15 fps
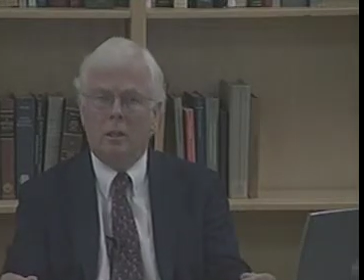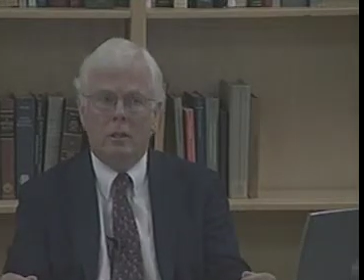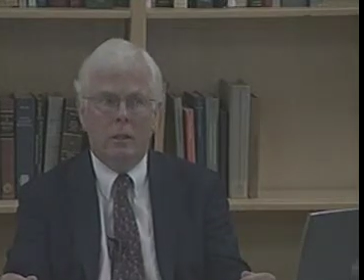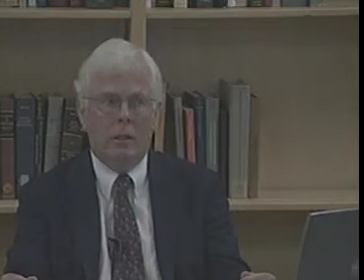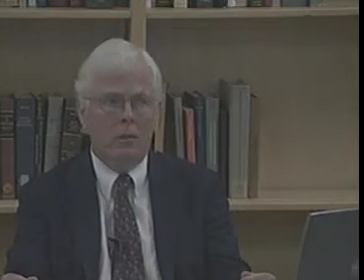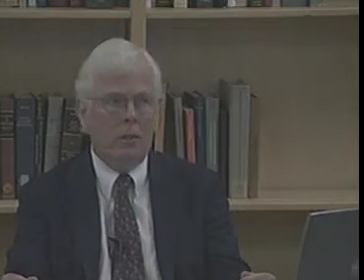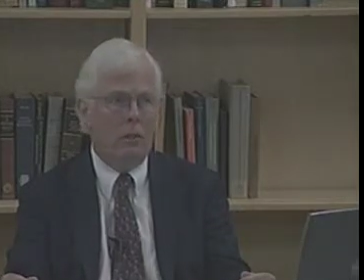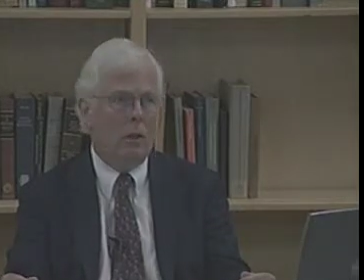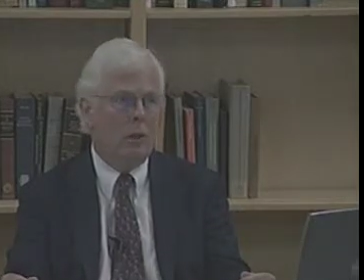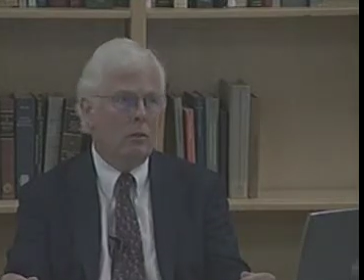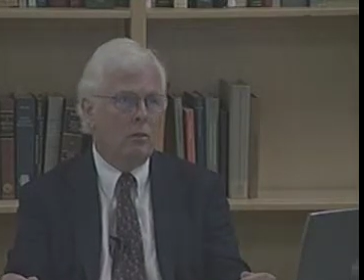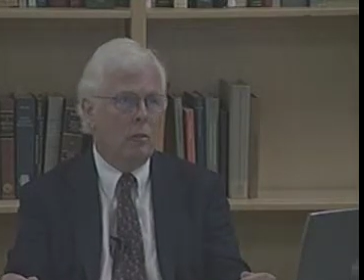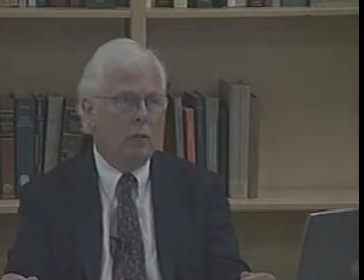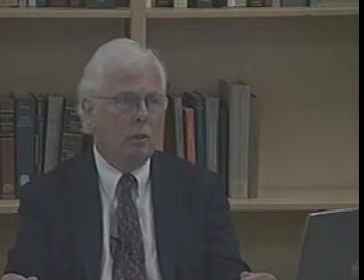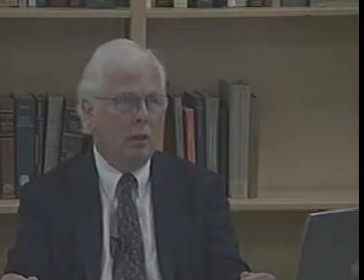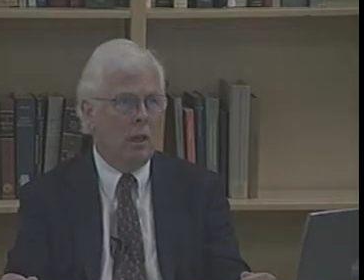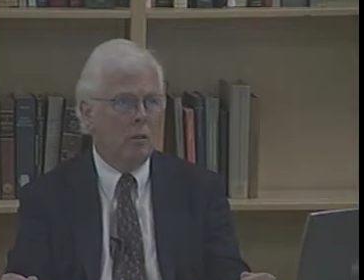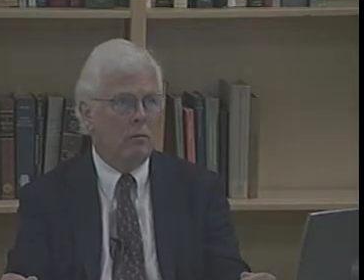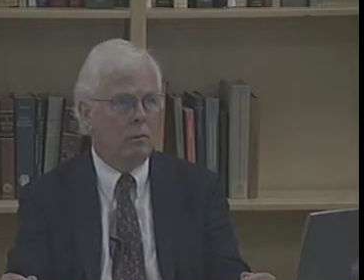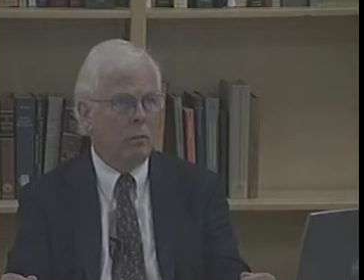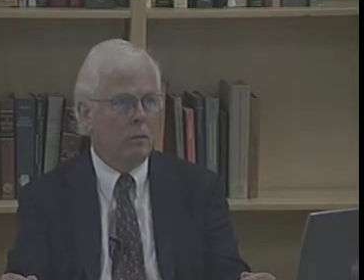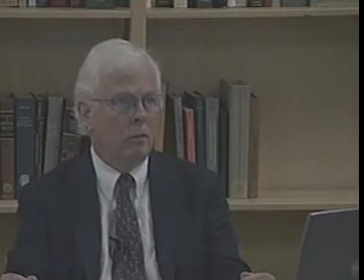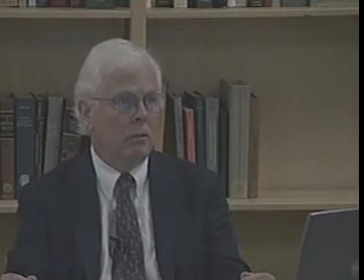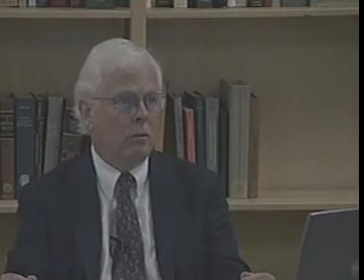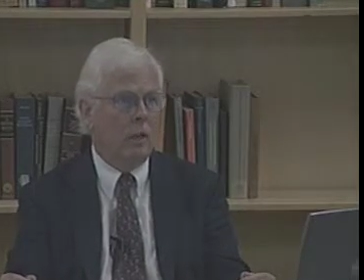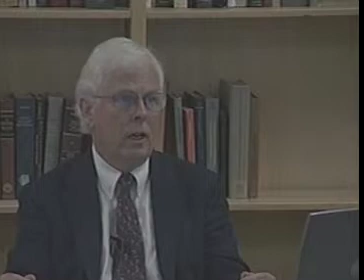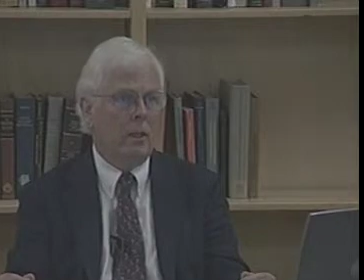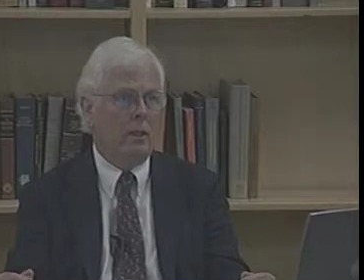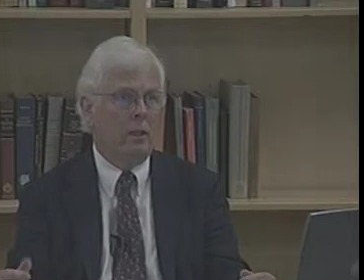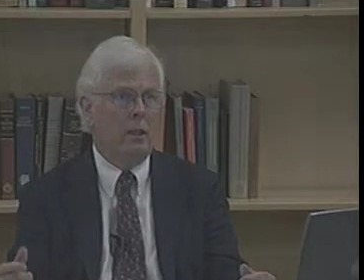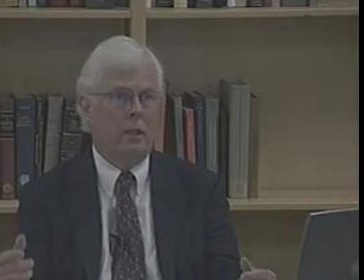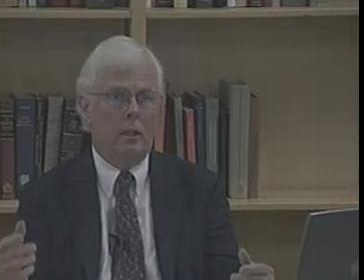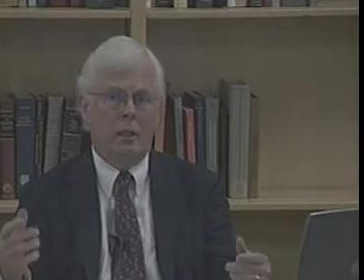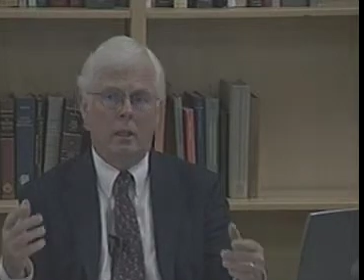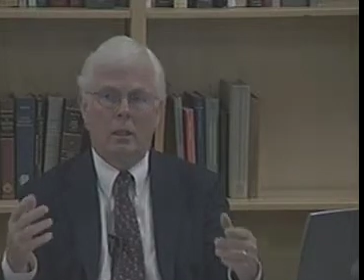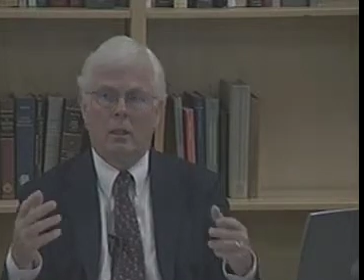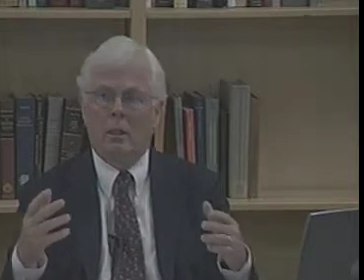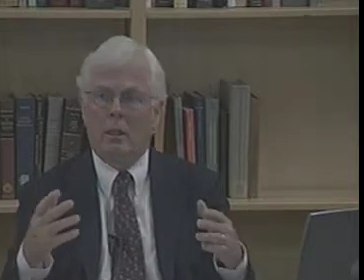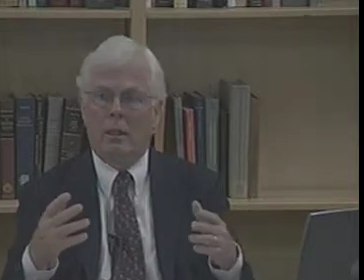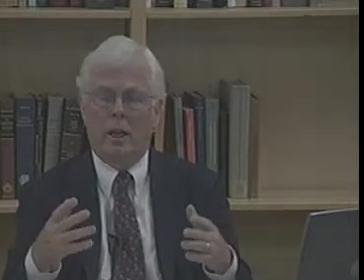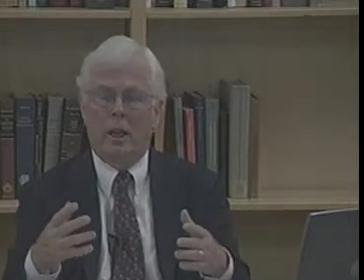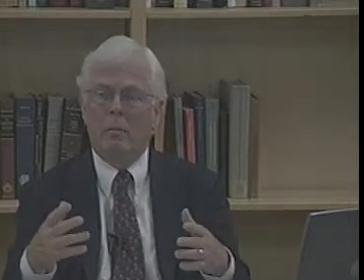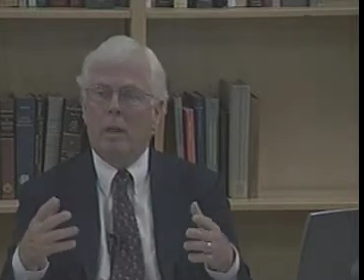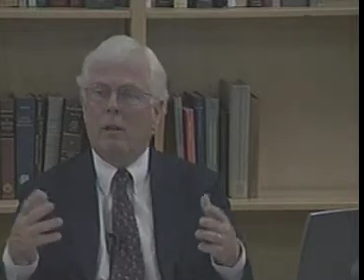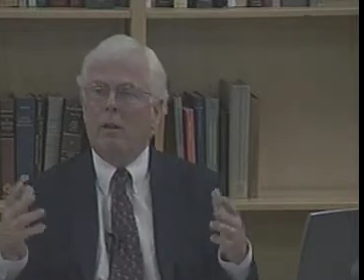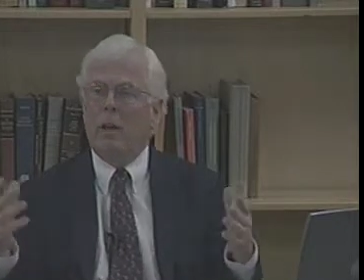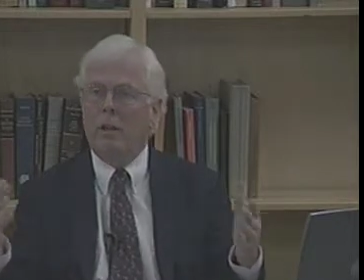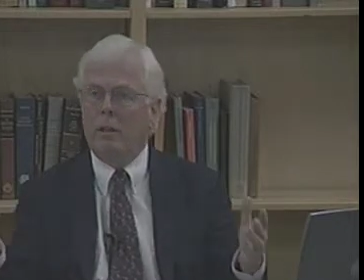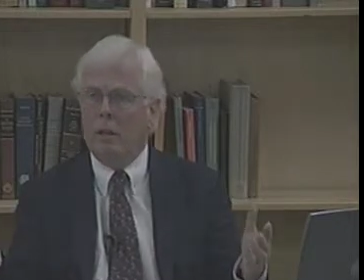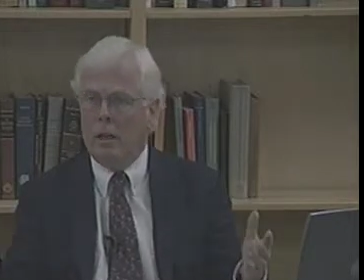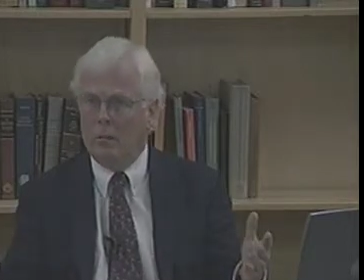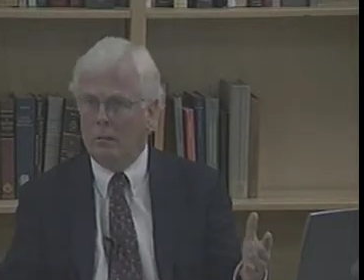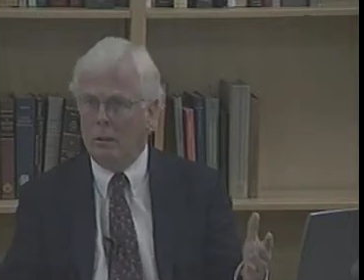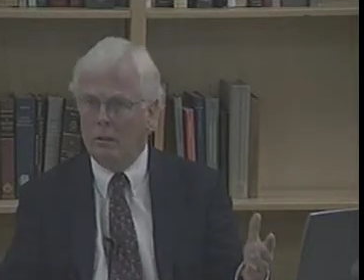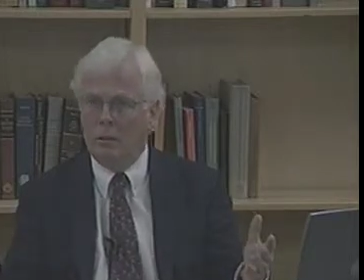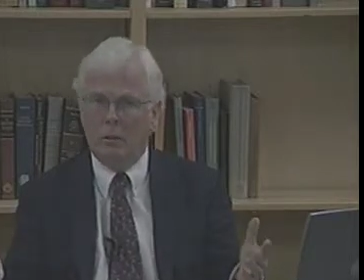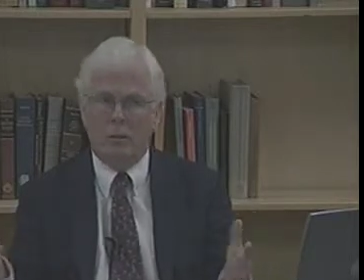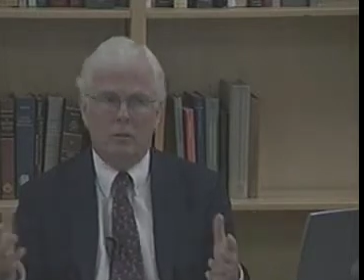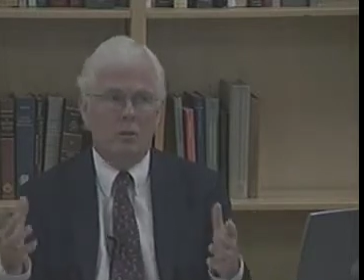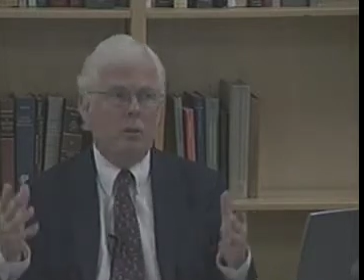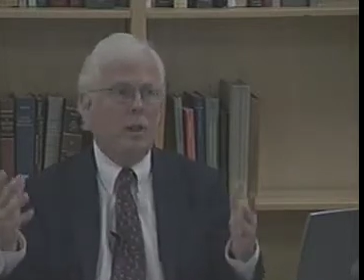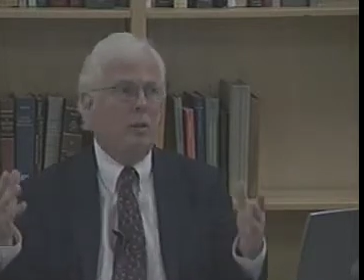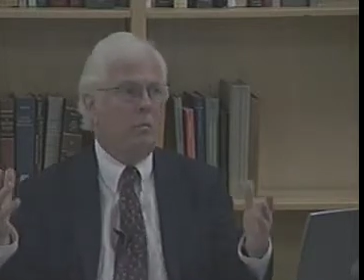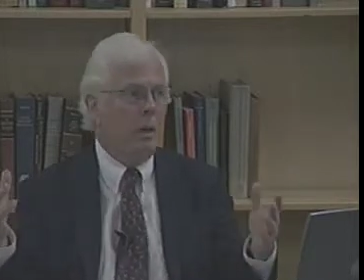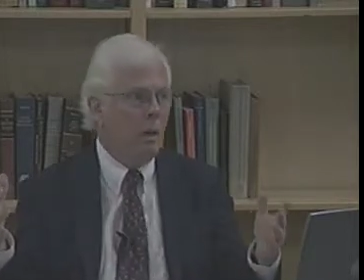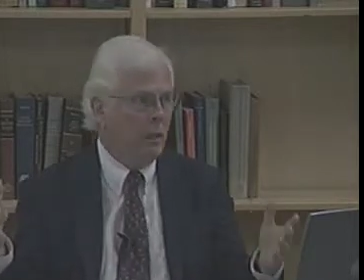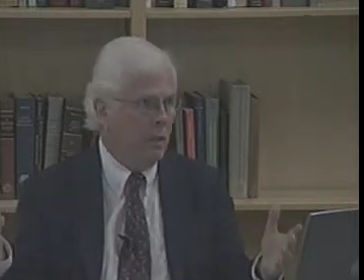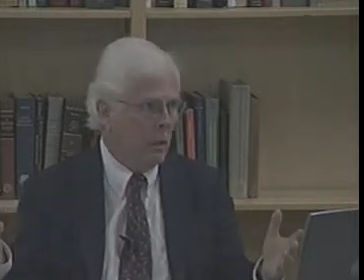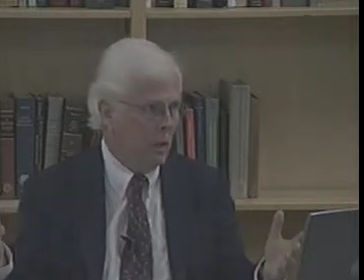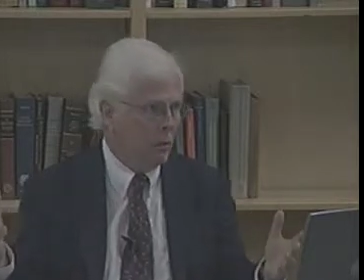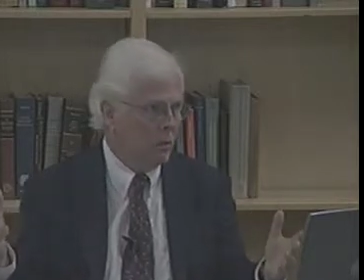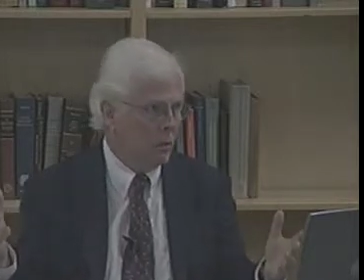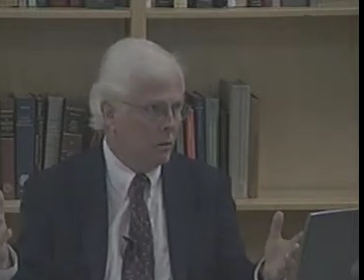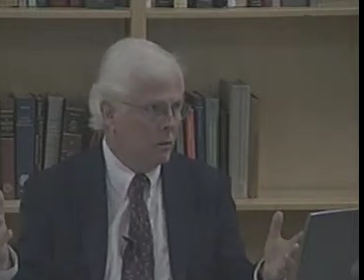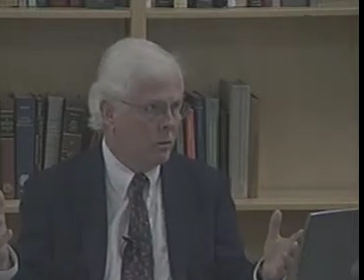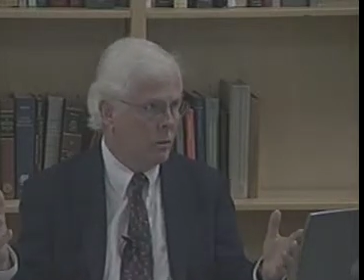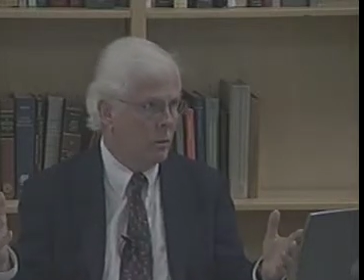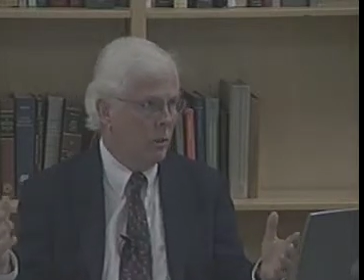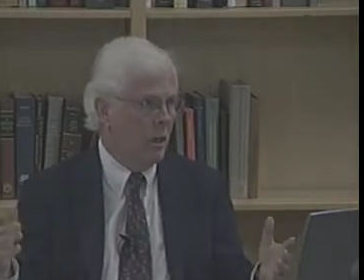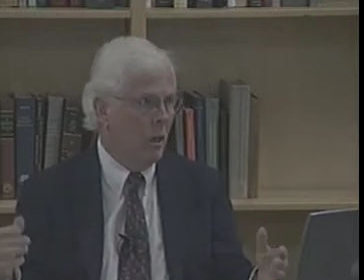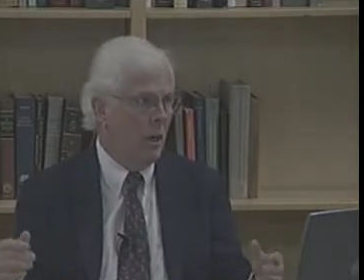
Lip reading: that if you go to a conference like the MLA conference, this is the big conference